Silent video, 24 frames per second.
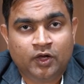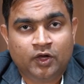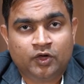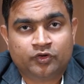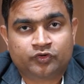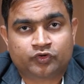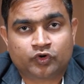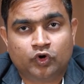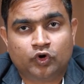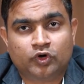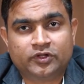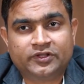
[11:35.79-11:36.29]

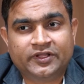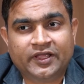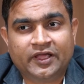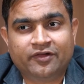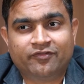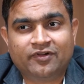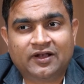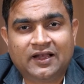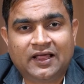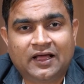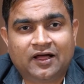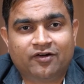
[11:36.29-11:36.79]
So they
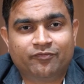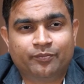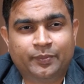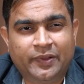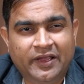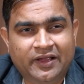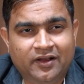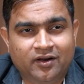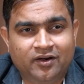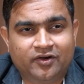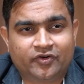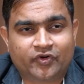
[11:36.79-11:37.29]
will have
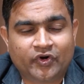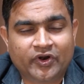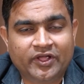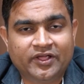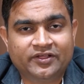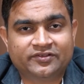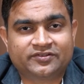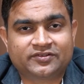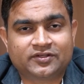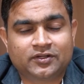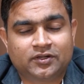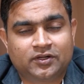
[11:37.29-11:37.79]
bigger
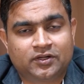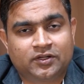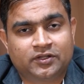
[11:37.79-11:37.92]
trees,